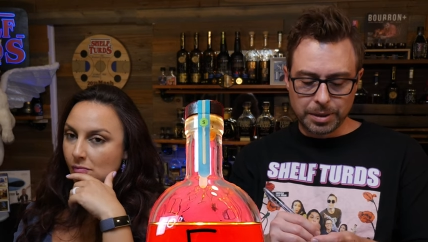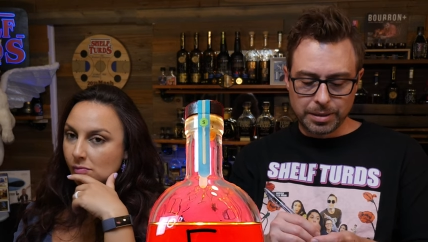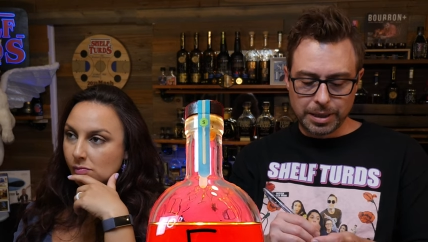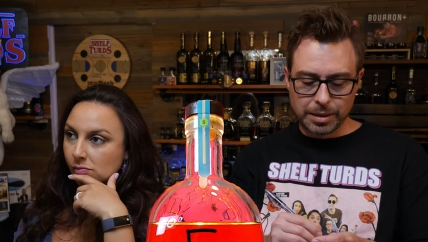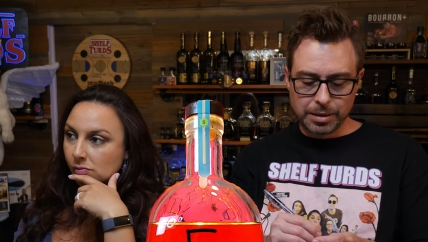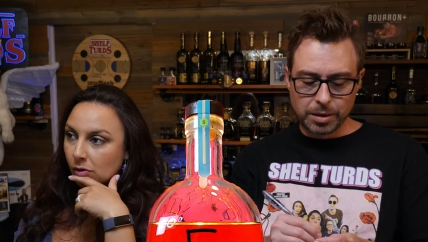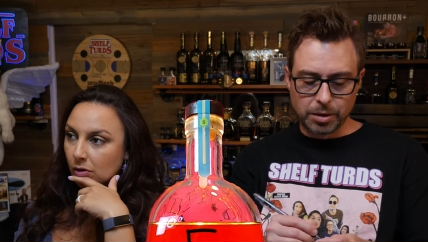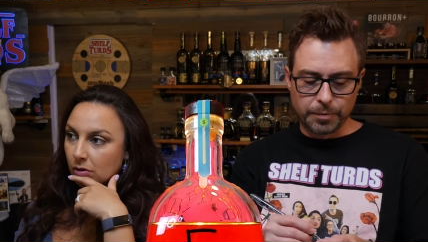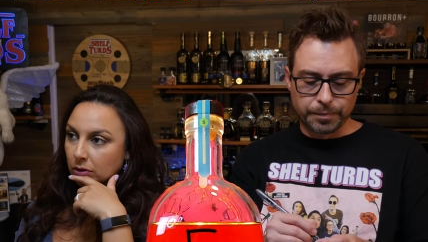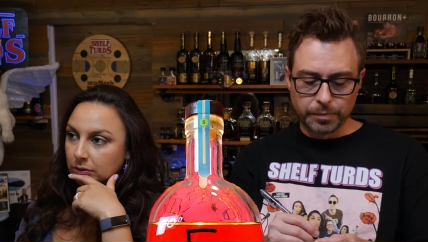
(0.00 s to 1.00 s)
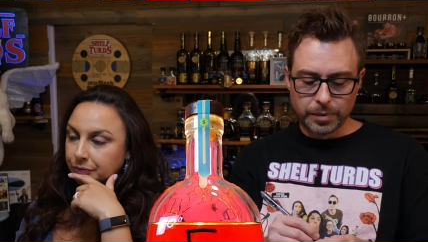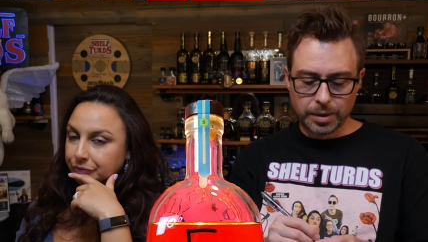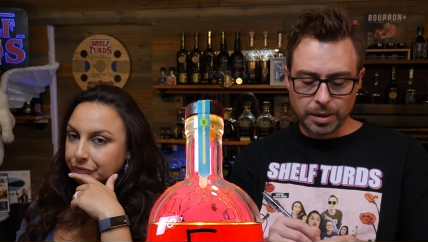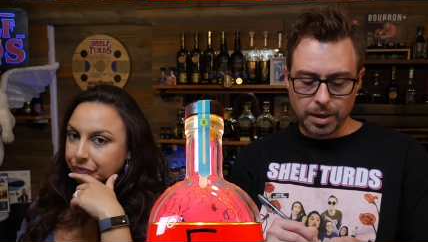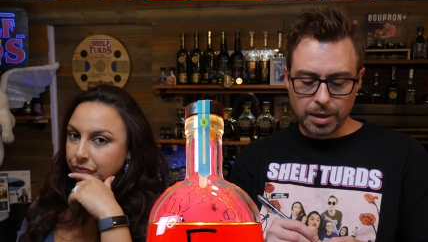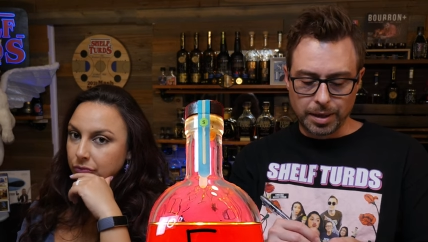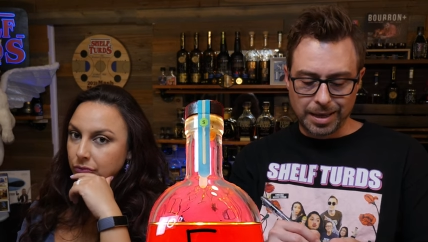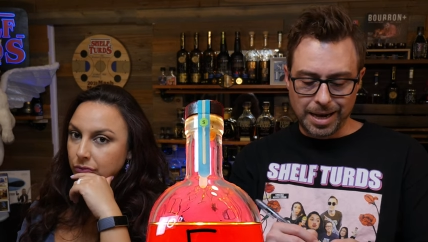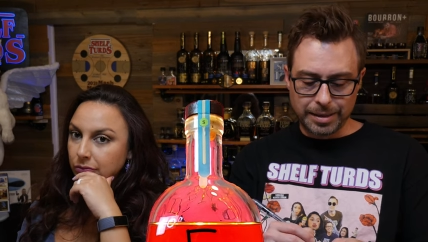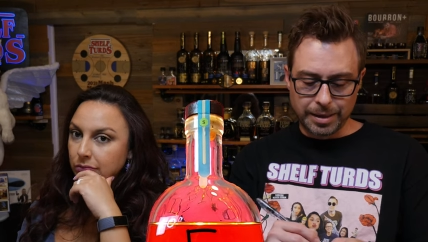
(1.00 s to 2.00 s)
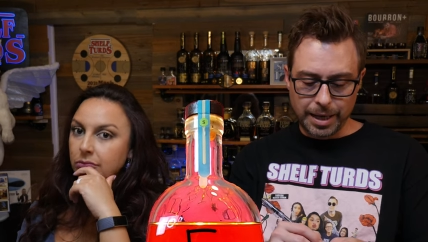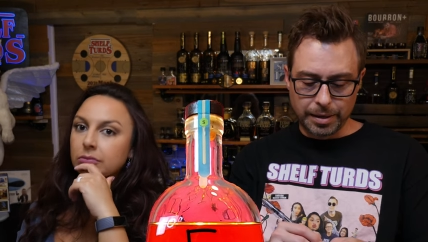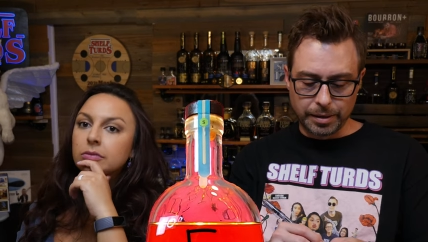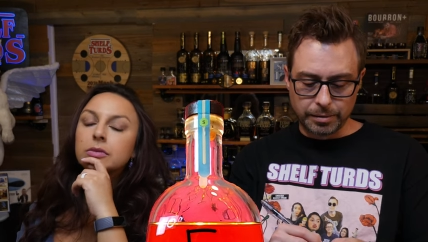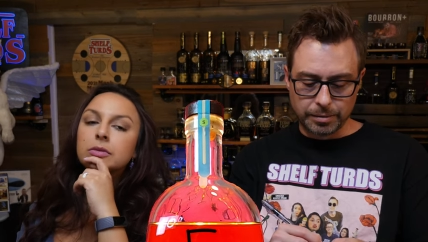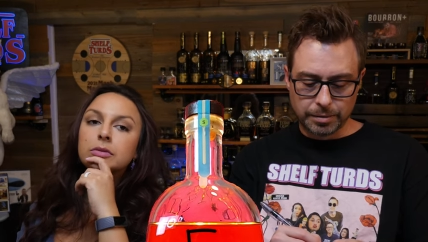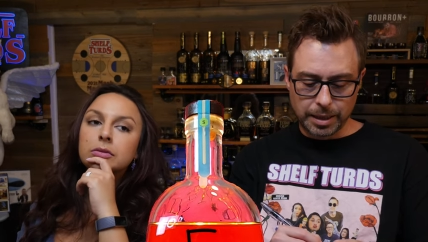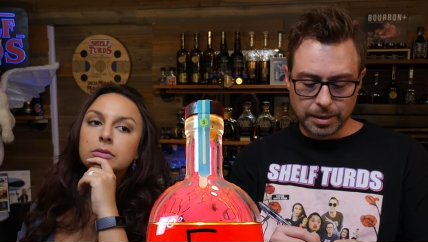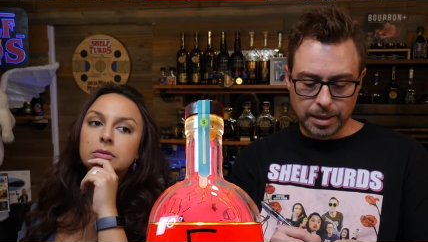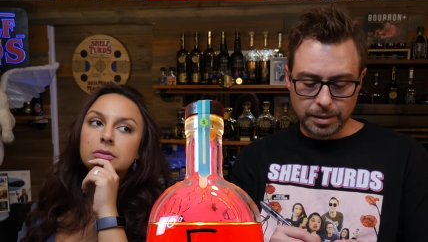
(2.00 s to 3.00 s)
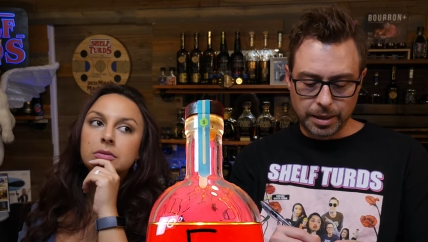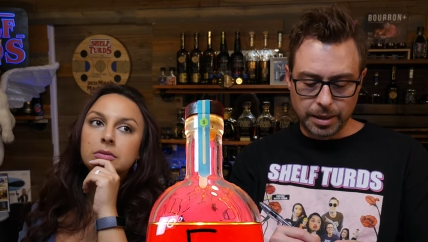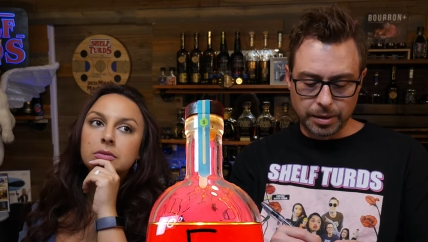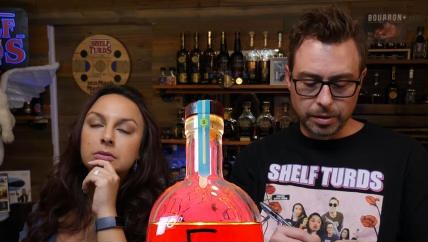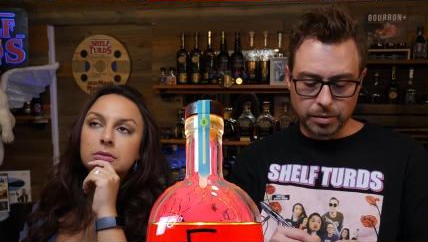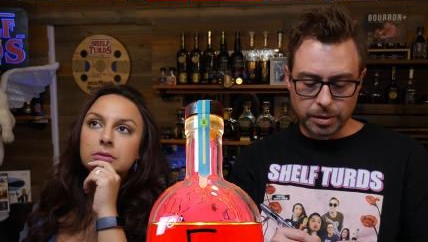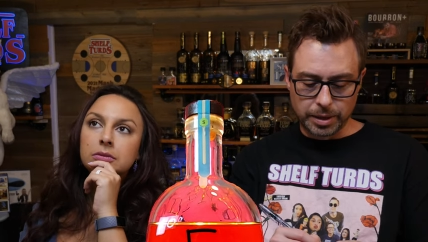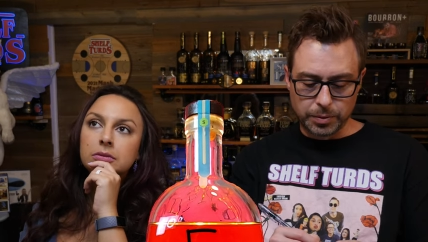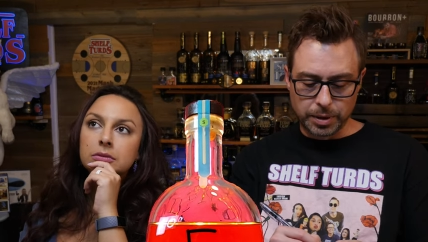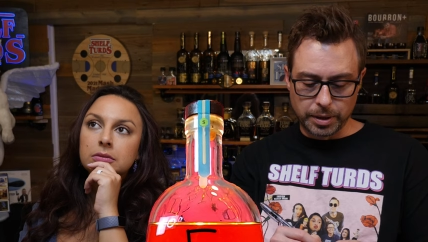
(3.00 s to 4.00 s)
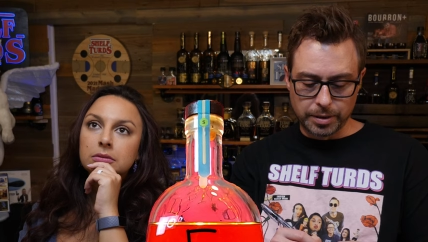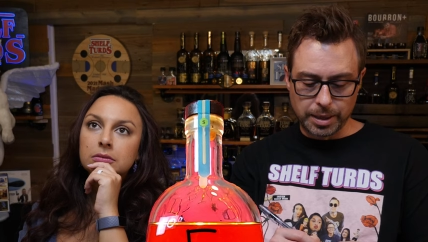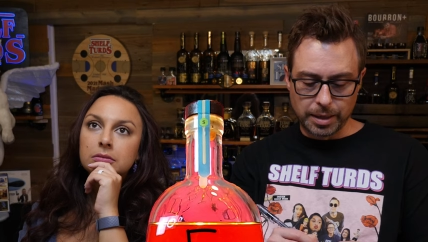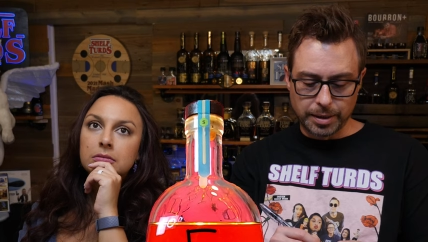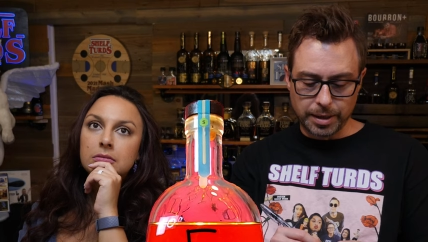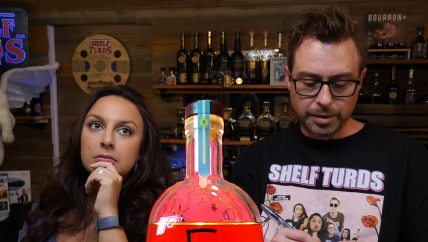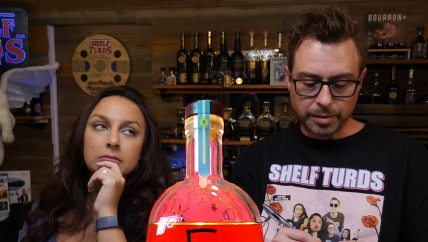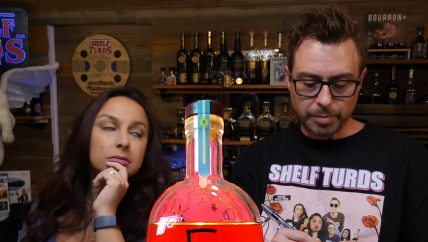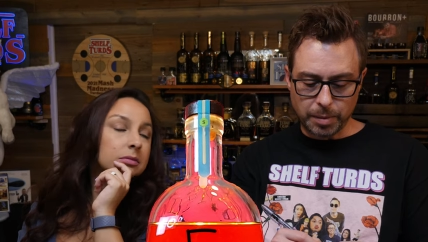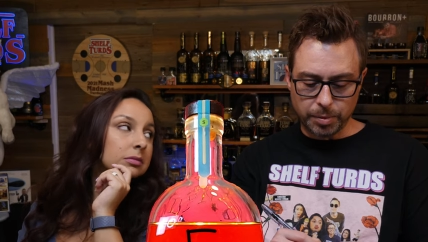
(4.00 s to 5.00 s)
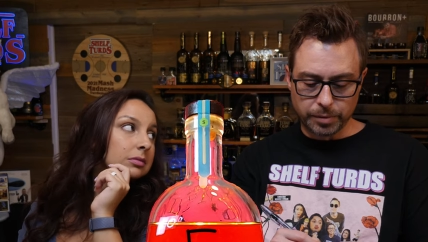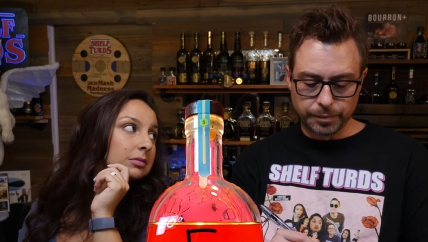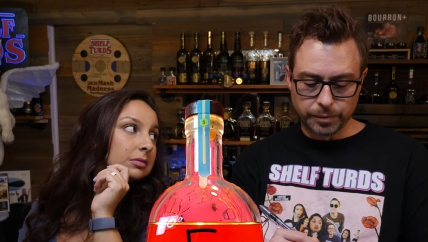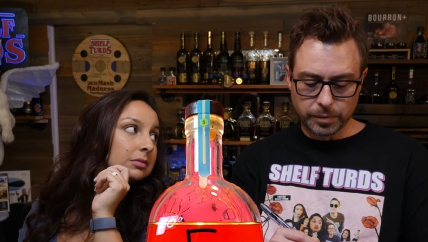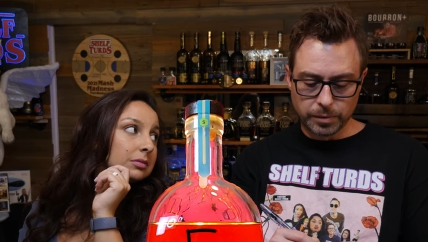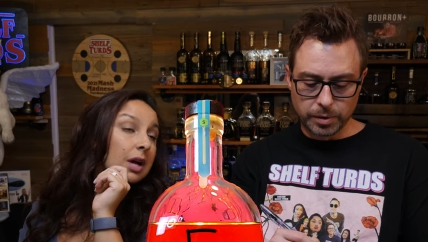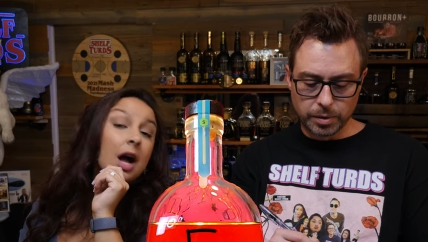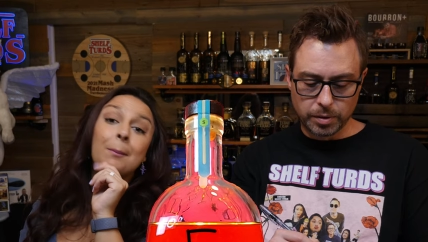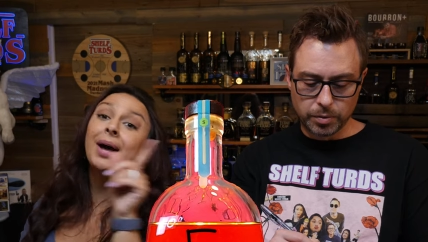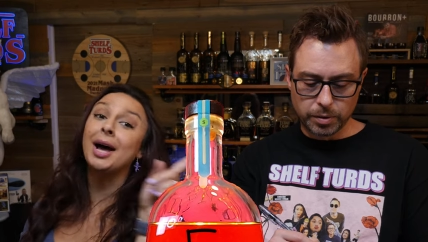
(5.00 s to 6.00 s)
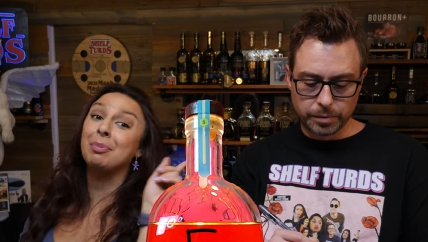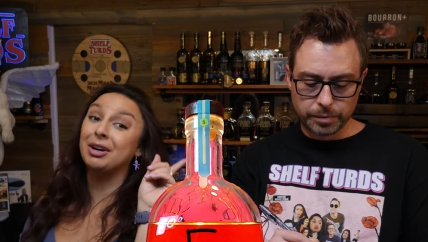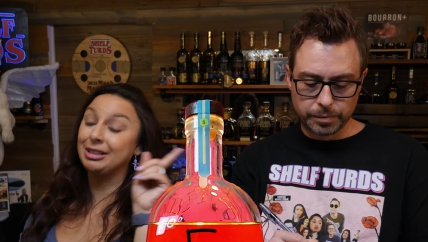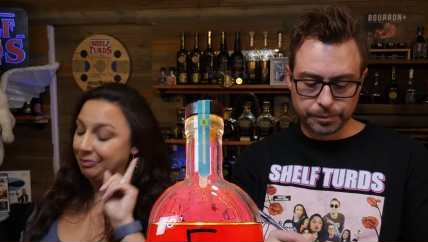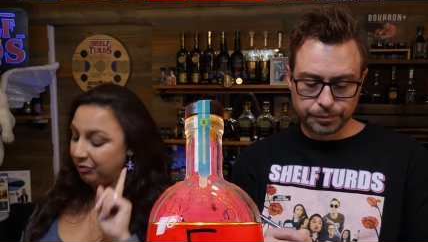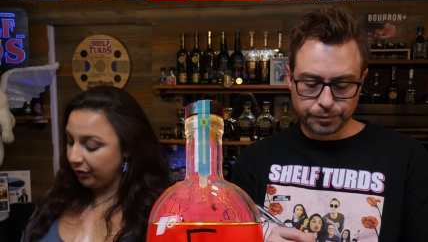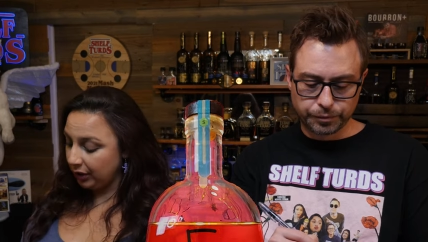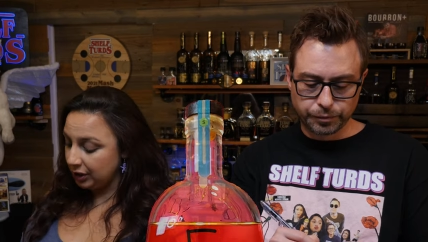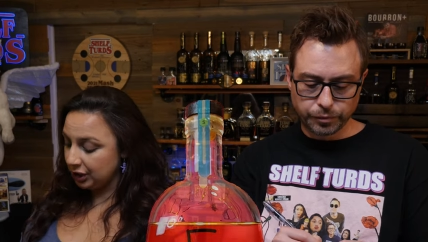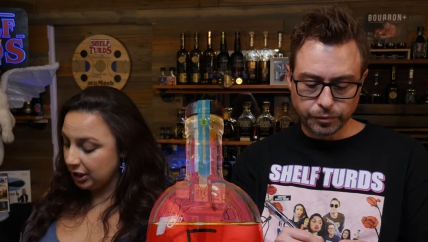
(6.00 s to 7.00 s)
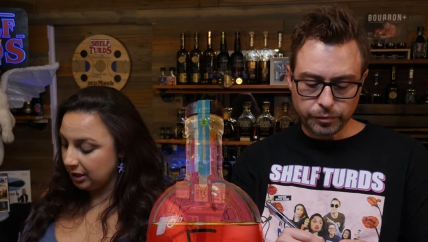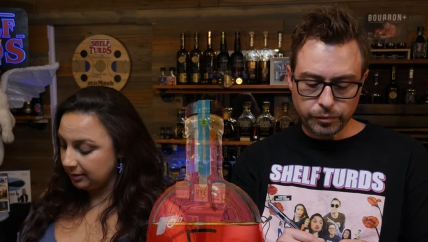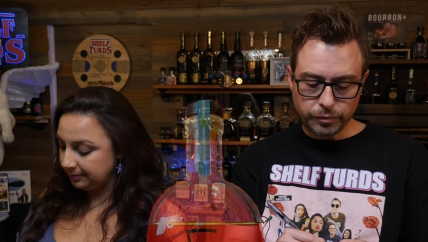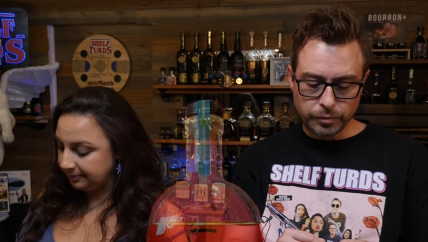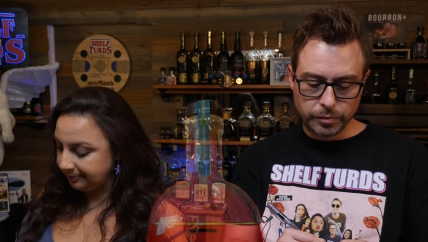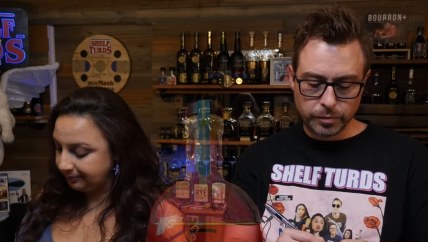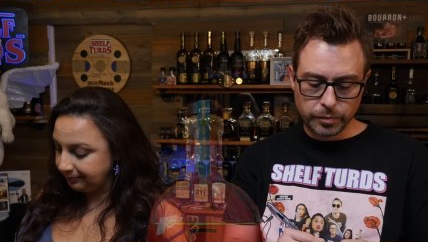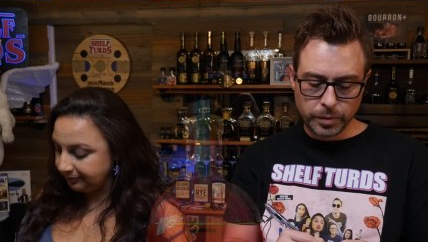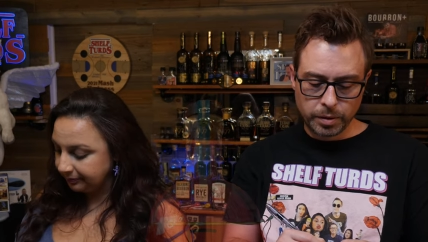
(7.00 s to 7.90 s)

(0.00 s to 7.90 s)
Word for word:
Speaker 1: going to say this, though. Uh, cotton candy. It's got cotton candy going on. That's what that is. Cotton candy and pepper. And oak.
Speaker 2: Pepper, for sure. Mm-hmm.